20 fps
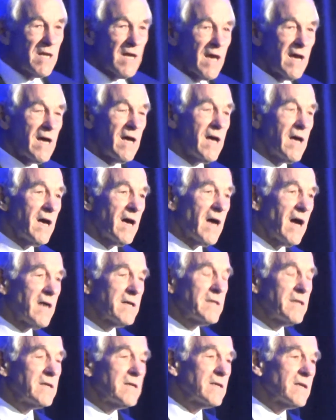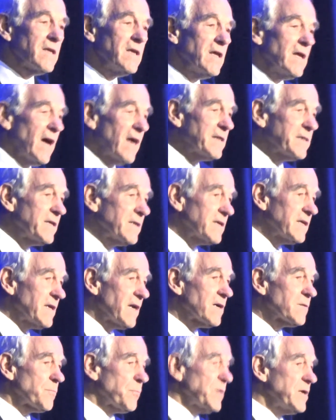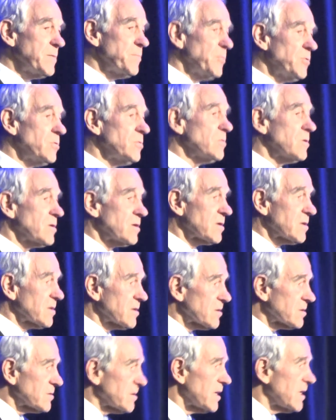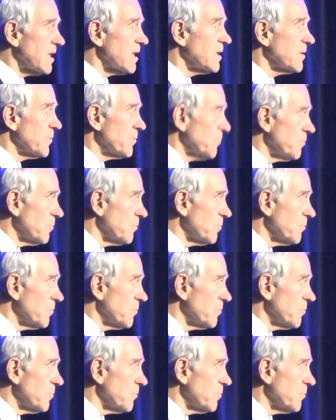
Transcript: Uh, I think I think young people are uh,